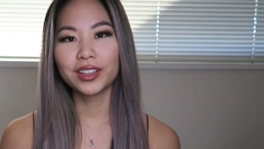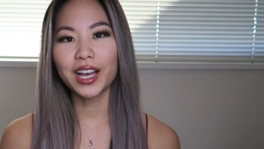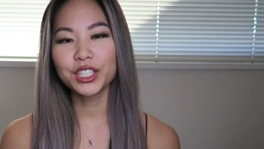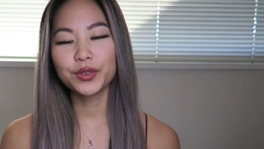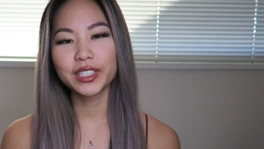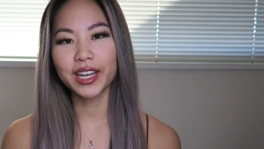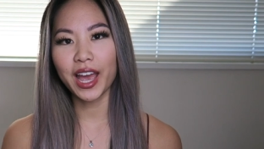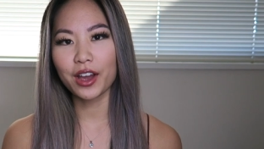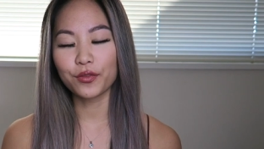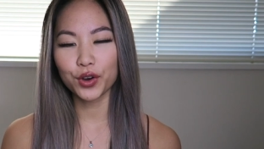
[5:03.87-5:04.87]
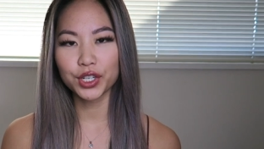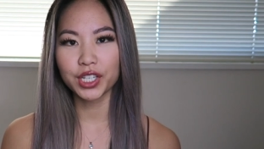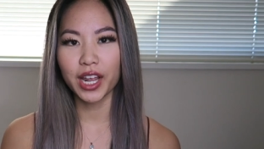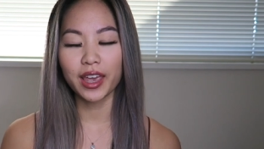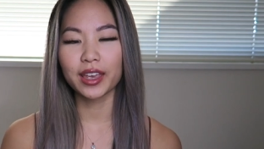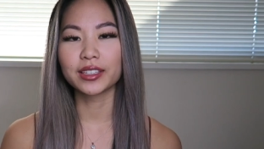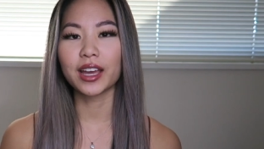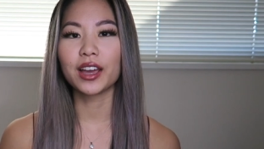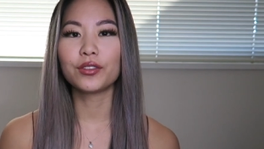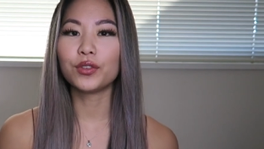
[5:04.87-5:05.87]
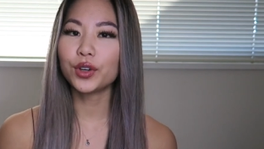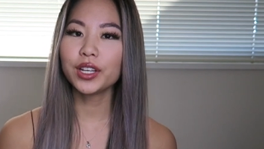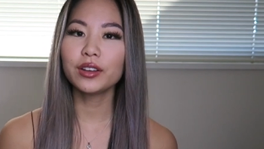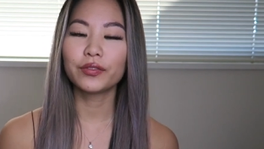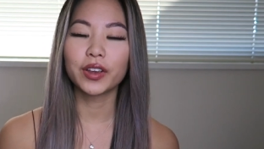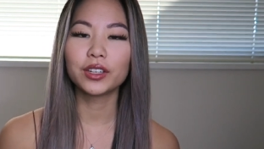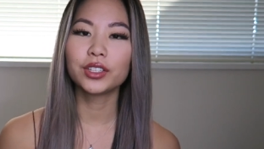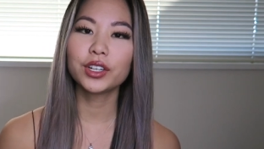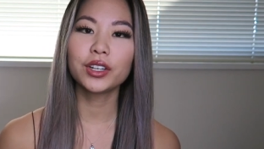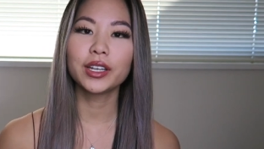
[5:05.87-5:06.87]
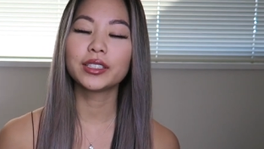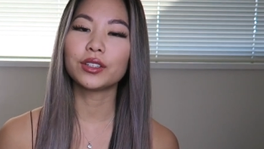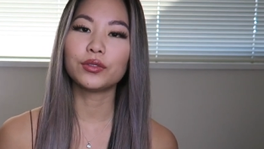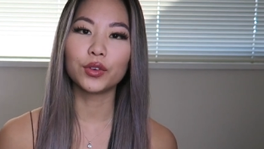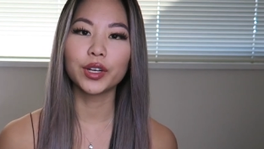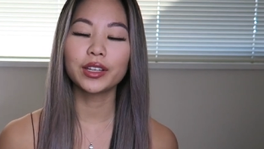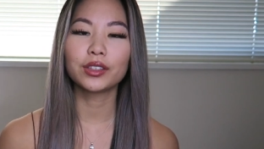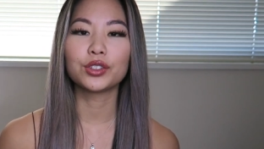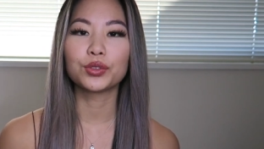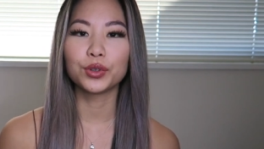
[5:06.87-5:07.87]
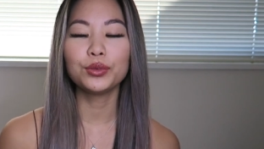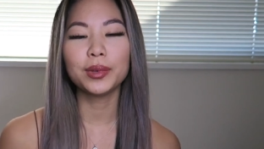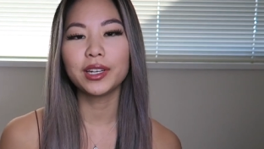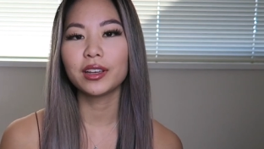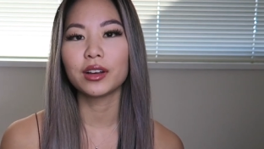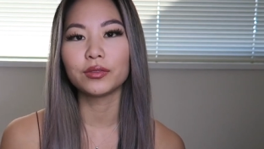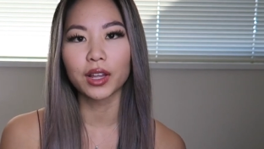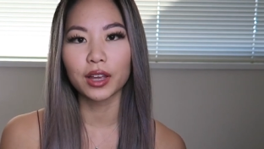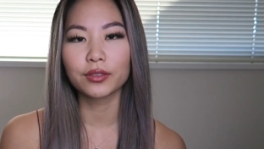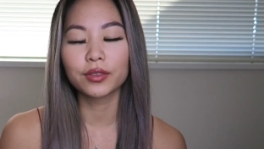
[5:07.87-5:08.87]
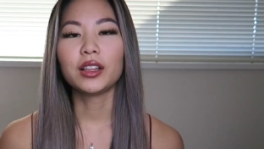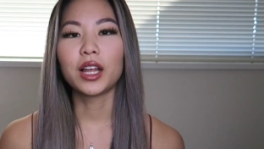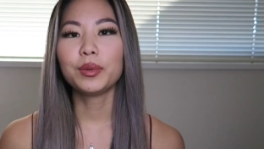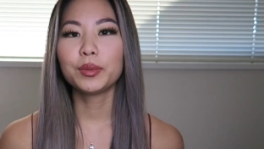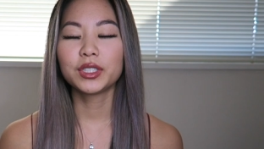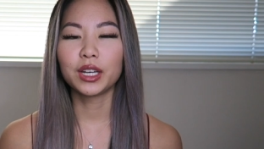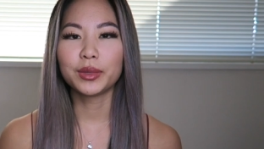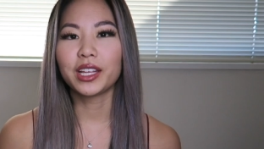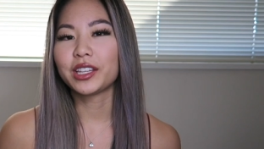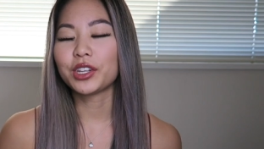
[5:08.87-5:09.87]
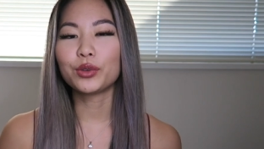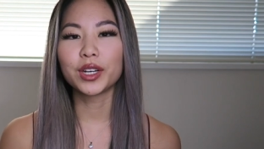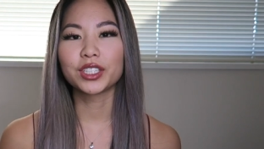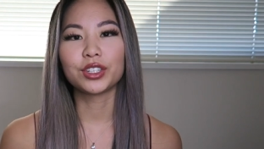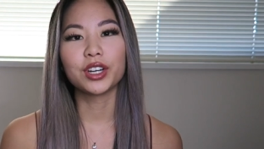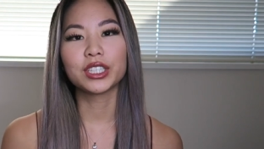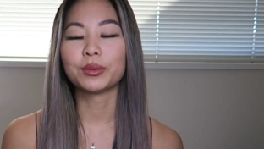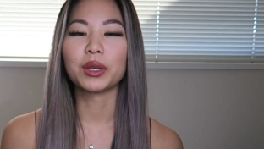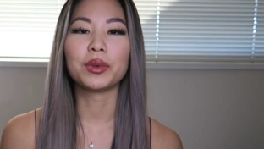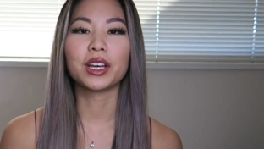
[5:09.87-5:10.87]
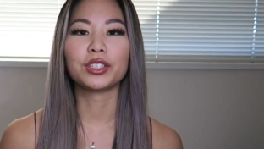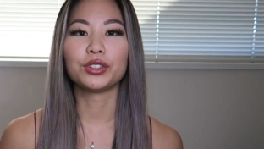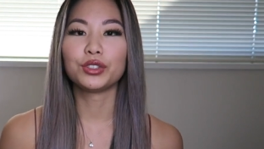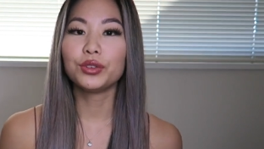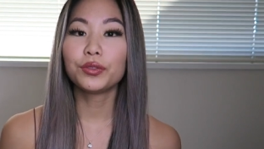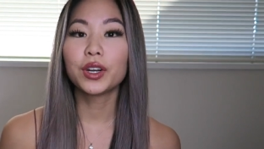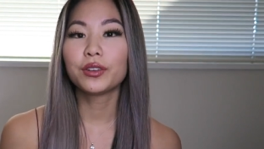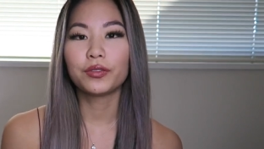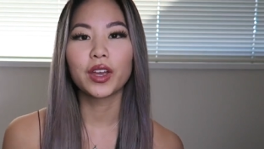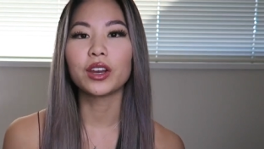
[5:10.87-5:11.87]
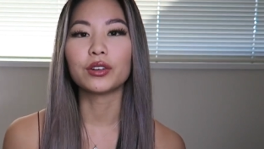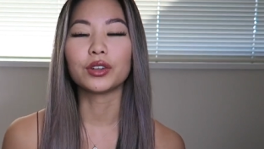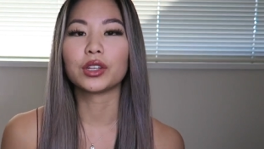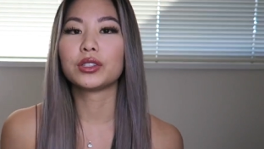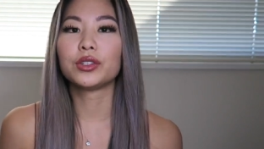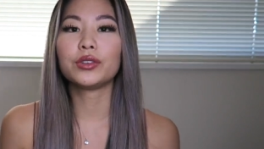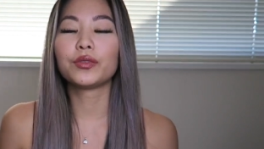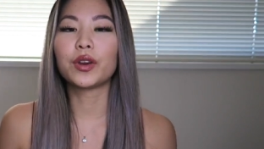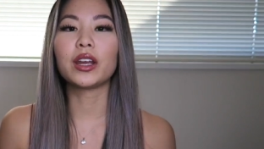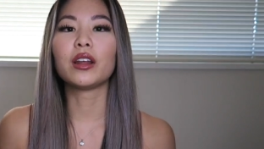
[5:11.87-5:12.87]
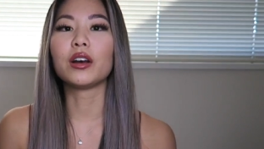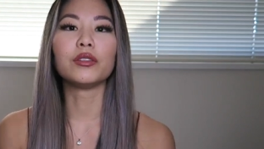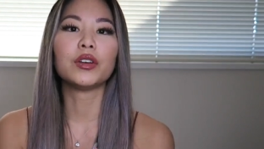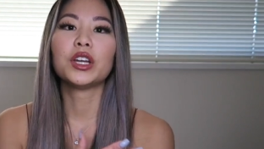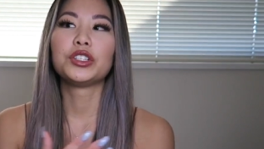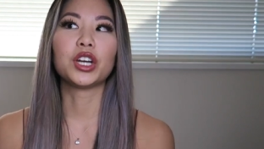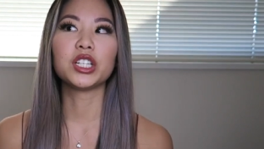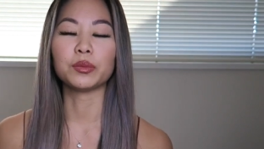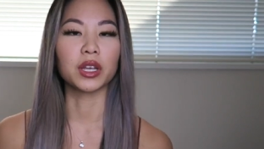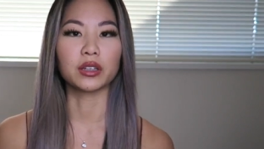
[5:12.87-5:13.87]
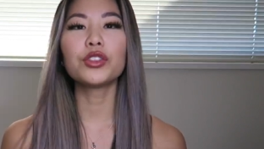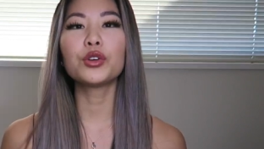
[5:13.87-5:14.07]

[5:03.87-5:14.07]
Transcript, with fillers: The last reason I have for you today is that avoiding failure is avoiding the true meaning of life. A lot of people tell me that they don't want to start something because they're too afraid to fail or they're too afraid of judgment.